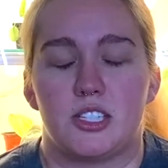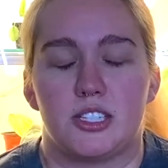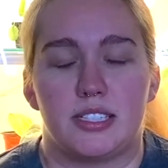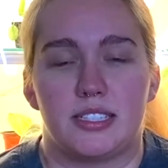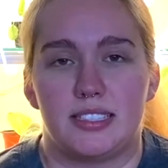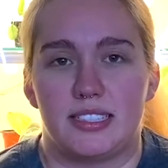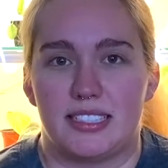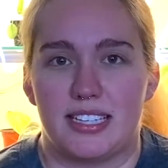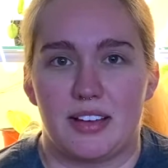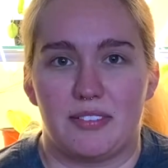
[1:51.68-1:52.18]

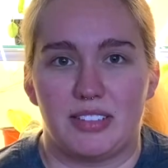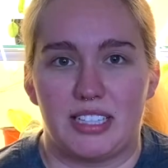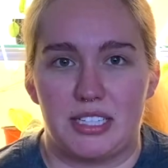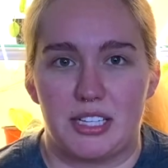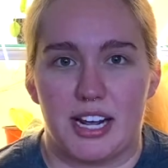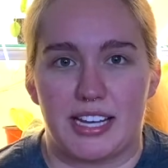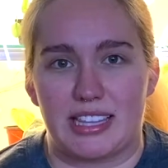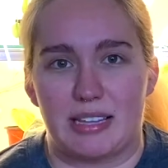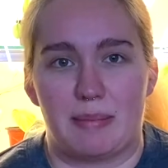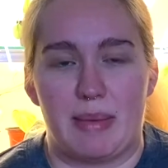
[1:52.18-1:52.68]
Definitely
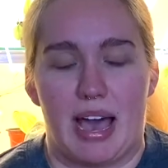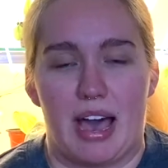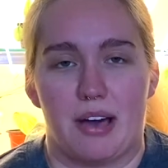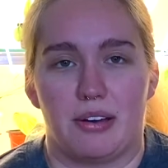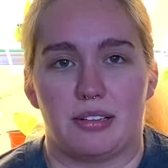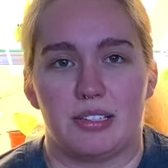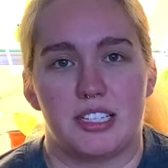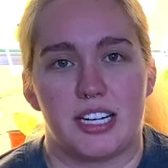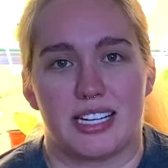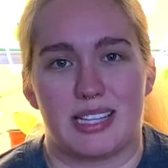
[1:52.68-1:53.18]
check them out.
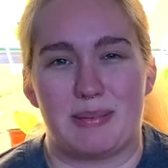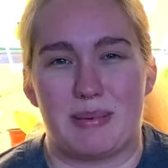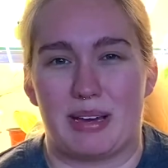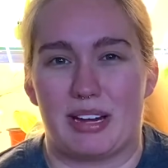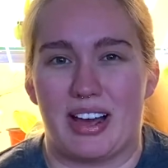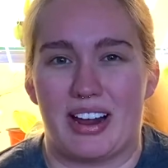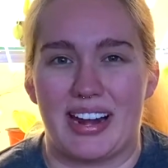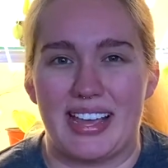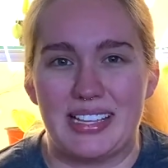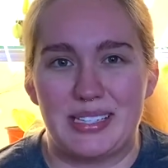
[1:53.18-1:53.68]
Check them out
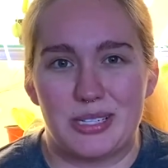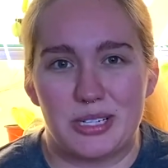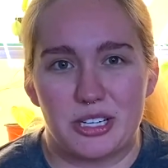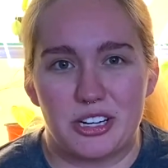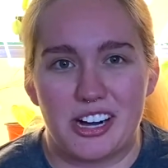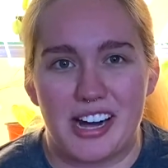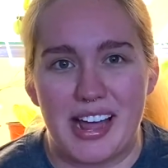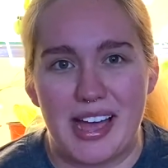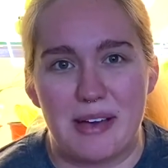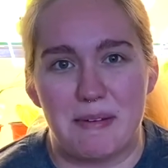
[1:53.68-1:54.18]
on
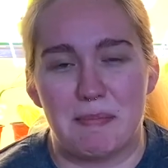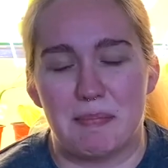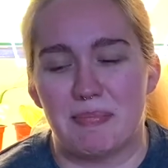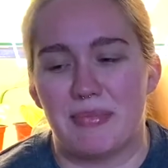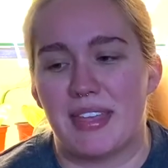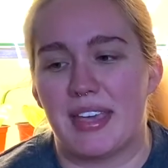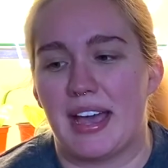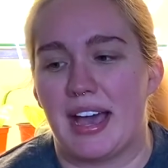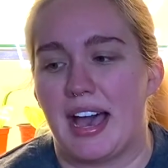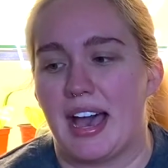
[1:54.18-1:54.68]
Instagram.
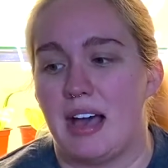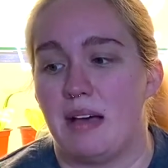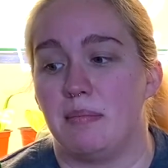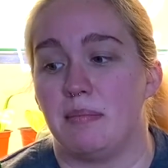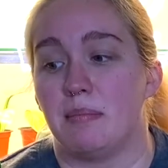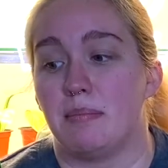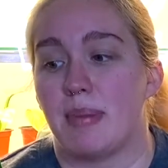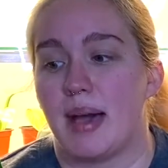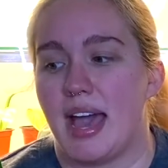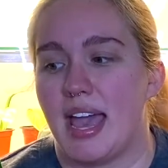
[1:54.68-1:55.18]

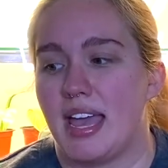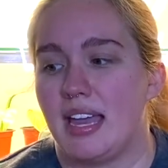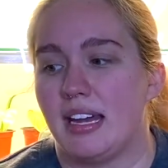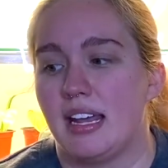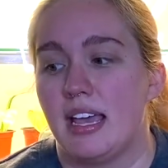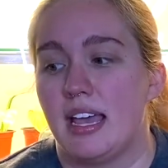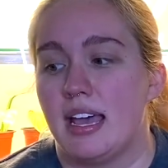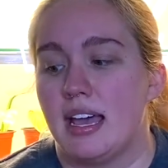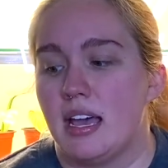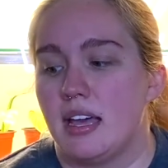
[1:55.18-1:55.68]
But
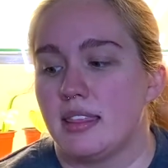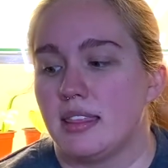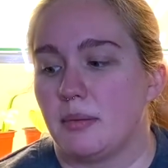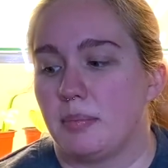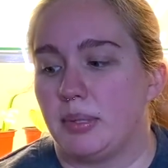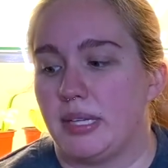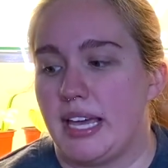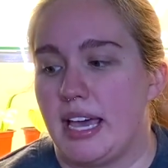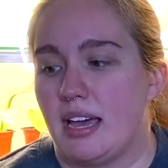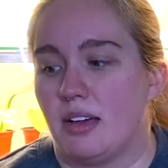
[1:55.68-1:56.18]
the
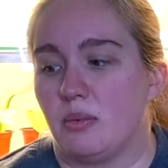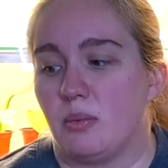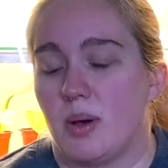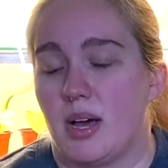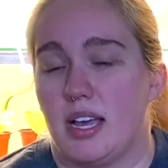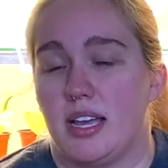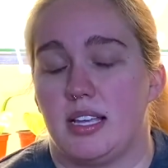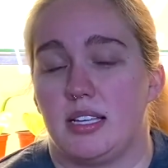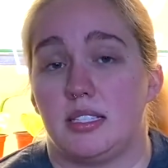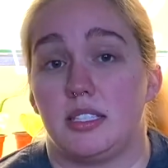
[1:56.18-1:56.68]
plant
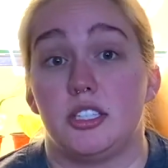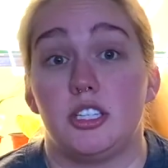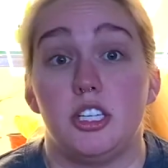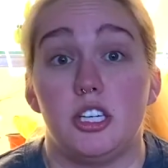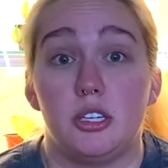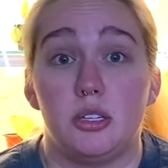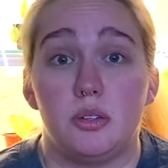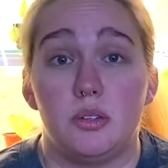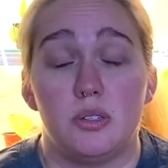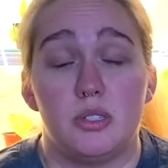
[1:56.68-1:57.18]
was
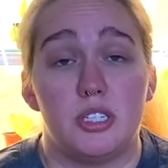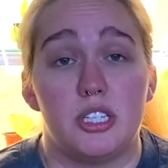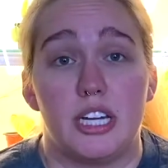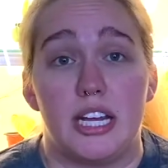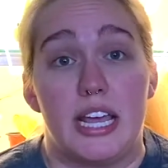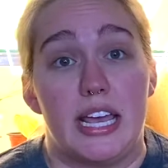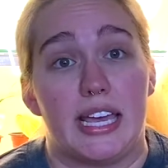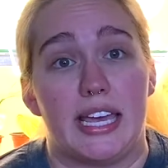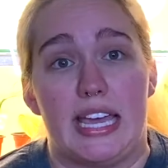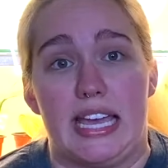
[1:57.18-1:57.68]
huge
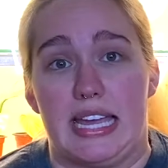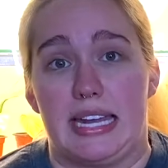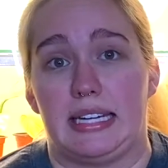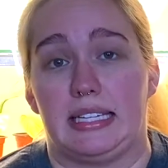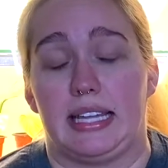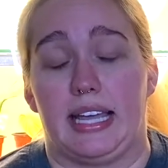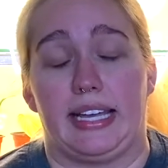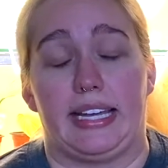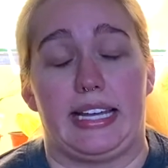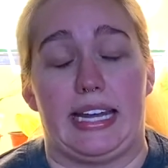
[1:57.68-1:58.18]
in
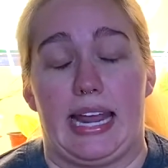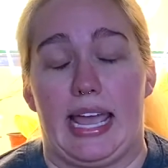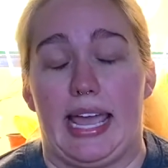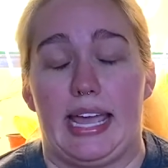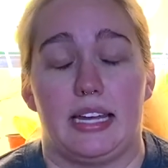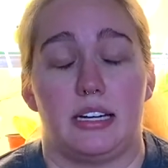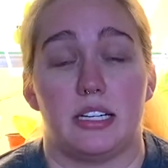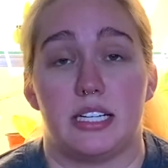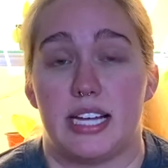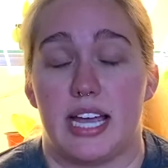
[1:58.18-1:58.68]
like an 8
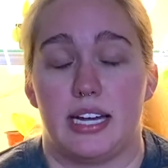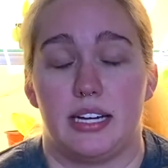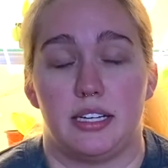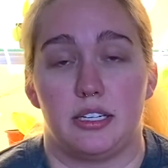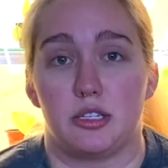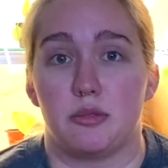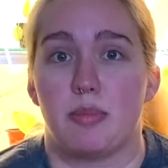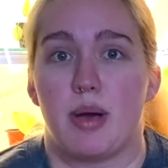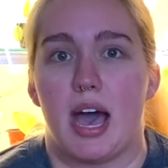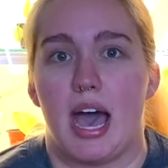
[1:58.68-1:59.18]
or 10
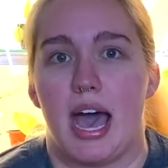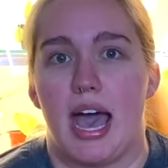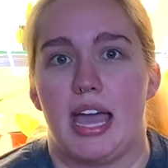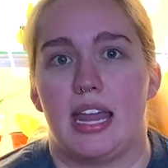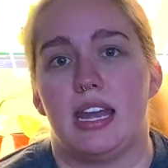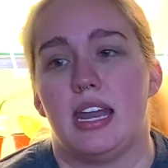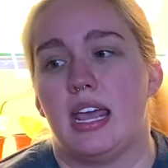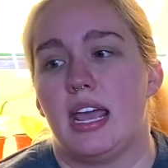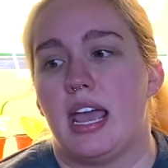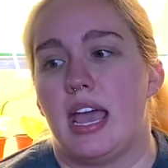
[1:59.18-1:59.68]
inch pot.
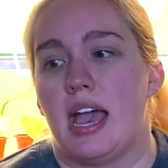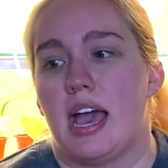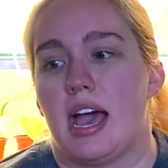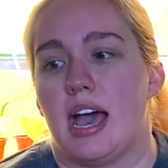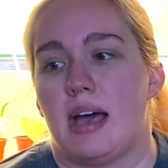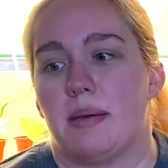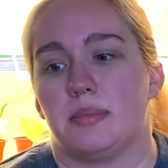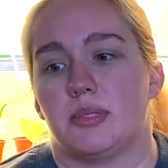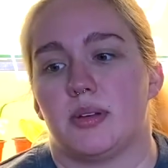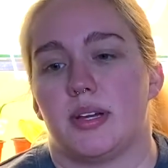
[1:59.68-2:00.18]

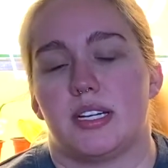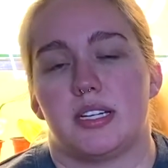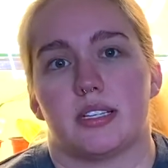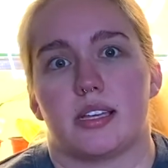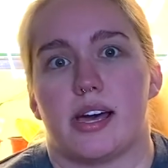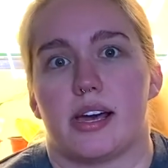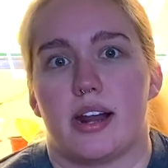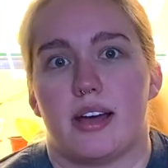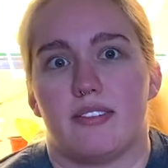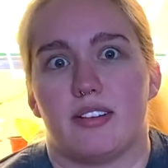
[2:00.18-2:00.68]
So I just
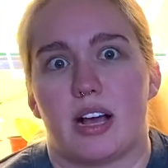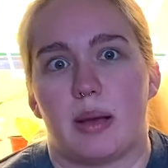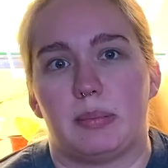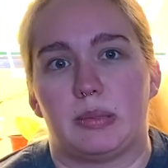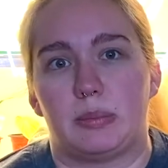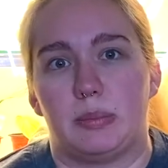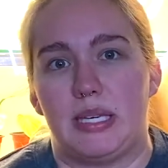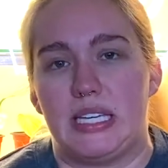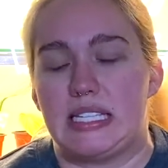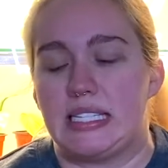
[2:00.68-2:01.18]
cut off a couple
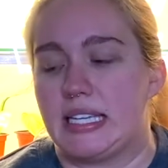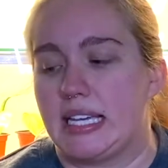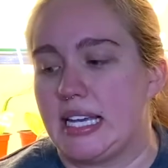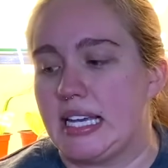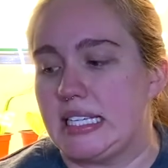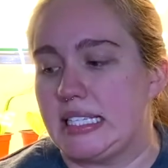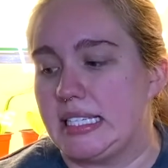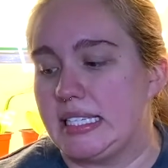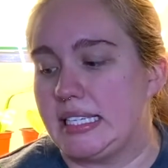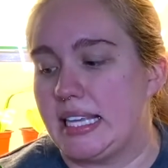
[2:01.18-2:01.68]

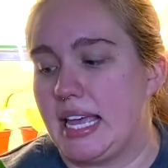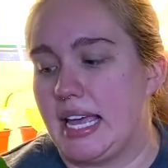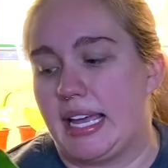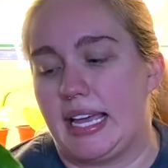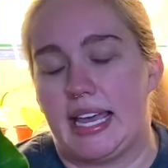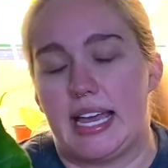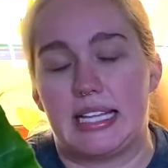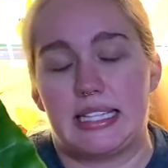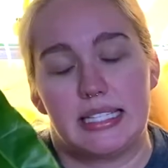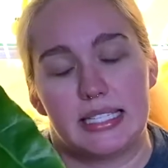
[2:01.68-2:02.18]
pieces
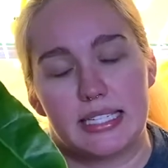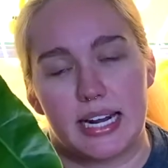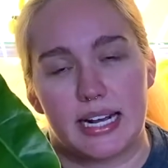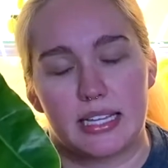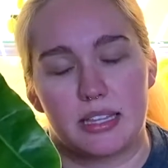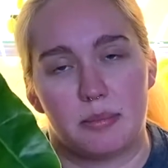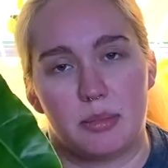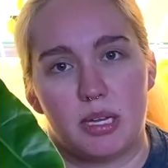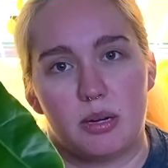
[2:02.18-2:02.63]
and stuck them in